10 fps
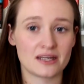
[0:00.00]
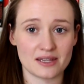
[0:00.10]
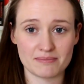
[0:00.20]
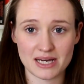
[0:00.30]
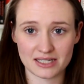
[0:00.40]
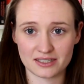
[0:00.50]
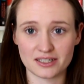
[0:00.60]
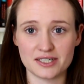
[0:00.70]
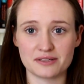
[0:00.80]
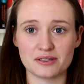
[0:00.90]
They're
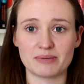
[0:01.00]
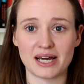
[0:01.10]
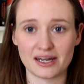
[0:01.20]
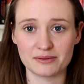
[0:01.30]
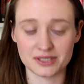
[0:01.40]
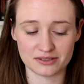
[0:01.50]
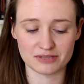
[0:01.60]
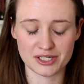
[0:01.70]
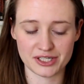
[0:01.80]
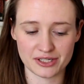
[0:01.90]
magnetised on the back, which is
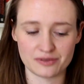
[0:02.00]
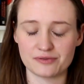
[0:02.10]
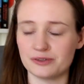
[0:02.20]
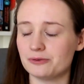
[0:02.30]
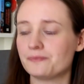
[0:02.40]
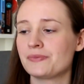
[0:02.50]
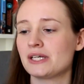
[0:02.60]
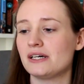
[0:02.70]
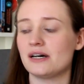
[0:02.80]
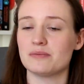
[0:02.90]
really useful.
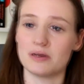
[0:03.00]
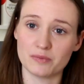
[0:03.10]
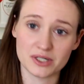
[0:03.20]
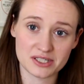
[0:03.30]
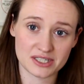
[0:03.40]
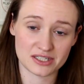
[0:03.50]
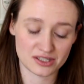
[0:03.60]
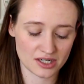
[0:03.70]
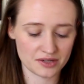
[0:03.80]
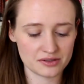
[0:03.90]
And one says
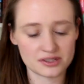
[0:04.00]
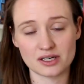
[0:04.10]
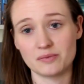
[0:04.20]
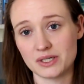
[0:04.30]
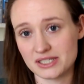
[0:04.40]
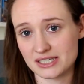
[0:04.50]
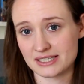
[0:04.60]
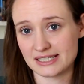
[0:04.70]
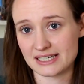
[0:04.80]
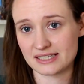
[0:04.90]
notes and one
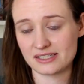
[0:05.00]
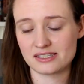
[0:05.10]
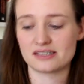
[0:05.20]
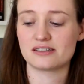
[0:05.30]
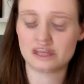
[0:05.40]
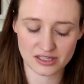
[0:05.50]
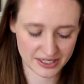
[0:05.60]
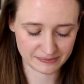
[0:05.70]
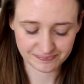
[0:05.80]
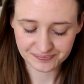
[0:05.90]
says lists.
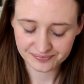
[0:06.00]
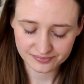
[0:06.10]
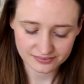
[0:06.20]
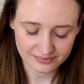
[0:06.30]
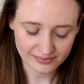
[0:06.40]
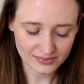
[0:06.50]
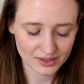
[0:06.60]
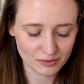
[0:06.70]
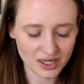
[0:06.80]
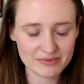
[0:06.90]
So
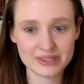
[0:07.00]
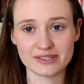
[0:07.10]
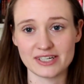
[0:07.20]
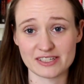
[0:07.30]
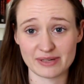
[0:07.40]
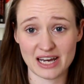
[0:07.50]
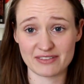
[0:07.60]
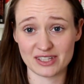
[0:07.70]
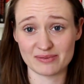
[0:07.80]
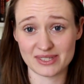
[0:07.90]
what I've been doing is I've been
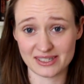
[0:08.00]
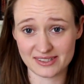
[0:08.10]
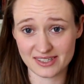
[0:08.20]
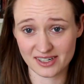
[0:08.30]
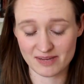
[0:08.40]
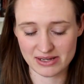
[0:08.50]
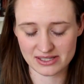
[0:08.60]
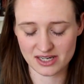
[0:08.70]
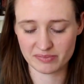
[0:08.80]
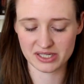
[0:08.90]
having them stuck up like
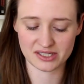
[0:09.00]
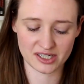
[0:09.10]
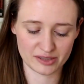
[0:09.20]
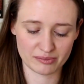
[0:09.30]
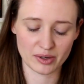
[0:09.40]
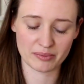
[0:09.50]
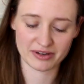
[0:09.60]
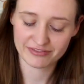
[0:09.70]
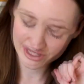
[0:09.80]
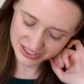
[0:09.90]
side by side on
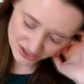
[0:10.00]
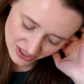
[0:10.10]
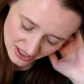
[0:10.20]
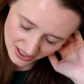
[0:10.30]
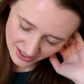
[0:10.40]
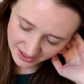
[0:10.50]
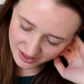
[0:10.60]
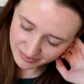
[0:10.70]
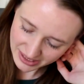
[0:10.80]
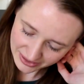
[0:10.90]
my fridge.
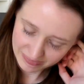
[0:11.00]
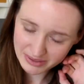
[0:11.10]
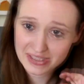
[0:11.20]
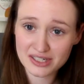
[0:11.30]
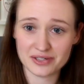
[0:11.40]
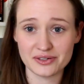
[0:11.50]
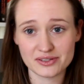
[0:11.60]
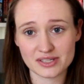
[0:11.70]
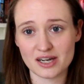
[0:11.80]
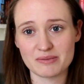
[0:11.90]
And on my
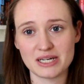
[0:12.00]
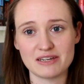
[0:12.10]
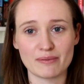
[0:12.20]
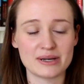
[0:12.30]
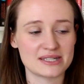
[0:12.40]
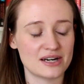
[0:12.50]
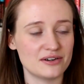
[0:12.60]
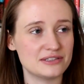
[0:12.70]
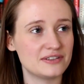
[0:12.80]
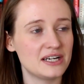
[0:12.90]
notes, I've been leaving
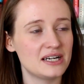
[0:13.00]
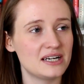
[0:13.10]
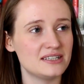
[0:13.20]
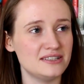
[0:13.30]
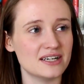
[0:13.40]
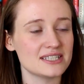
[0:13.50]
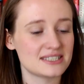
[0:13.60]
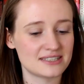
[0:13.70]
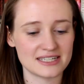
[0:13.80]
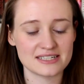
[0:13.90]
myself
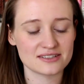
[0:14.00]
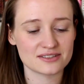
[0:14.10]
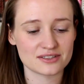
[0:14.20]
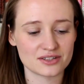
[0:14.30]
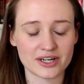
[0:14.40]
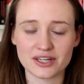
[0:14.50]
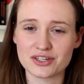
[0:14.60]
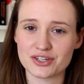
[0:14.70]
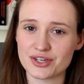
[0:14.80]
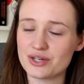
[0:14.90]
nice things to try
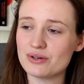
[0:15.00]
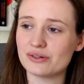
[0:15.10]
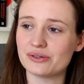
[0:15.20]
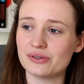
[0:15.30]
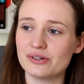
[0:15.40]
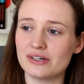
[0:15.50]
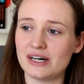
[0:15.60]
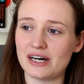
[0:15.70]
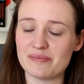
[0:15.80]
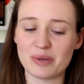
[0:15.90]
and do,
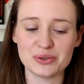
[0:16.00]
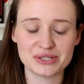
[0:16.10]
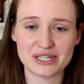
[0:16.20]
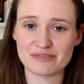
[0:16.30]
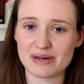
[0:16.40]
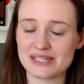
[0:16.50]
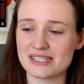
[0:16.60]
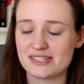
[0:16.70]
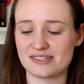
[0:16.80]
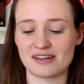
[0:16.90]
or a positive
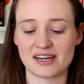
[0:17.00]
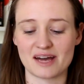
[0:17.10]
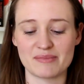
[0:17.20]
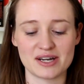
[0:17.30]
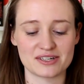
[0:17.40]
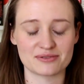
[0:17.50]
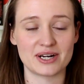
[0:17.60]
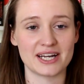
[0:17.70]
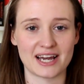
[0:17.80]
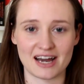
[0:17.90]
message. So like I might just
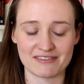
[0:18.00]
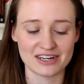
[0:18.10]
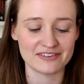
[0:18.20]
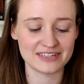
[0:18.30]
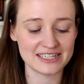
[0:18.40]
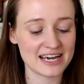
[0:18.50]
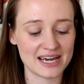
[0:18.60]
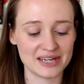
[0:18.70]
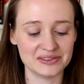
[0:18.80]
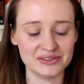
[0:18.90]
write like, have a lovely
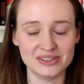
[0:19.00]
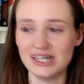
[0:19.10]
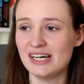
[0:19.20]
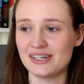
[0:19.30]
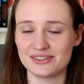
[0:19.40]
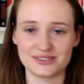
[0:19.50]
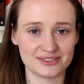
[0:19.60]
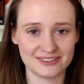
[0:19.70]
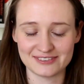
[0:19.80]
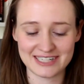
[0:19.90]
day, or you're
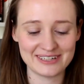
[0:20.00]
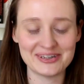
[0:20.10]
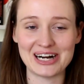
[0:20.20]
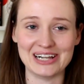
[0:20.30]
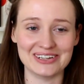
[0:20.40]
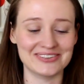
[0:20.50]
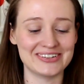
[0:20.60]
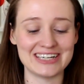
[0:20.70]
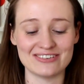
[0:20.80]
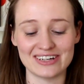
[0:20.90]
doing really well, or
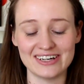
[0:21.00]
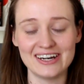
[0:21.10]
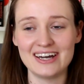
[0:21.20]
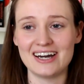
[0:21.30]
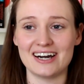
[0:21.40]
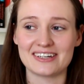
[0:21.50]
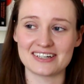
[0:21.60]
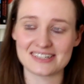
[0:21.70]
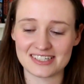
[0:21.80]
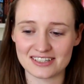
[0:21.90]
whatever. And then I
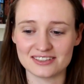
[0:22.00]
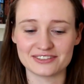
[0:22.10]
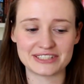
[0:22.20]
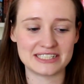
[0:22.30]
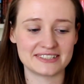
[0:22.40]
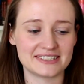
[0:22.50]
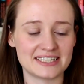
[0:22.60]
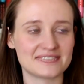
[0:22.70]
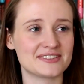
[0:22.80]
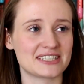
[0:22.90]
just stick it on the fridge and the
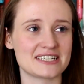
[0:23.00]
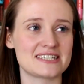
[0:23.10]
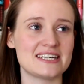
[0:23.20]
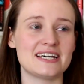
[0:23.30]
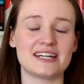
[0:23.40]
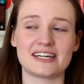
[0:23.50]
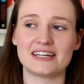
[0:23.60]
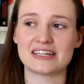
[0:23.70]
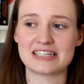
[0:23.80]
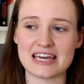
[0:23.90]
next morning I see it and I
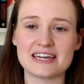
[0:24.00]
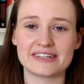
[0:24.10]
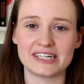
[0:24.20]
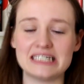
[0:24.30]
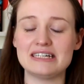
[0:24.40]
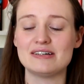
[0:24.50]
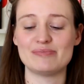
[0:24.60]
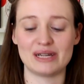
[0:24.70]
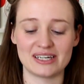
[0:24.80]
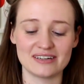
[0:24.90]
can like take note
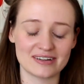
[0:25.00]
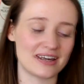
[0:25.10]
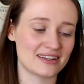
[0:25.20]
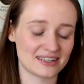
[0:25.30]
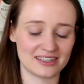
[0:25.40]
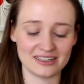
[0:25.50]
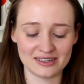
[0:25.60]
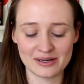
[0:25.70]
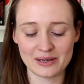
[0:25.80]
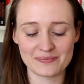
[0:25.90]
and be like, okay, thank you.